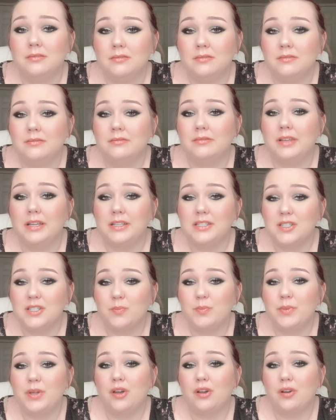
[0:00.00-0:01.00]
that took
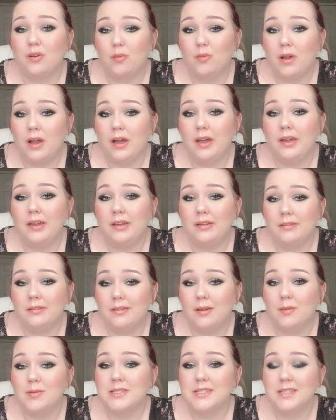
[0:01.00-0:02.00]
me on a ride, and I
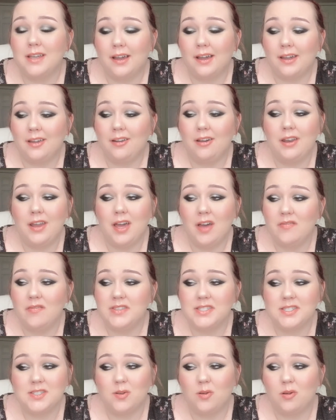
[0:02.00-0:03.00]
was knocking on
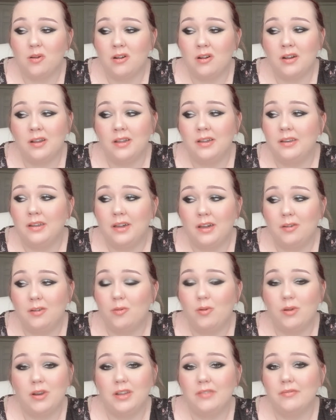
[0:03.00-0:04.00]
heaven's door, and I don't
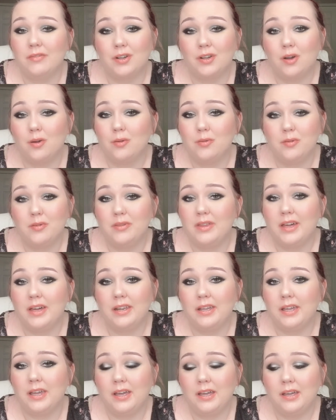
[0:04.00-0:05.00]
want to ever go through that
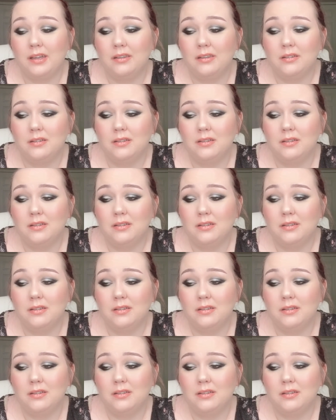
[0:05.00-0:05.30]
again.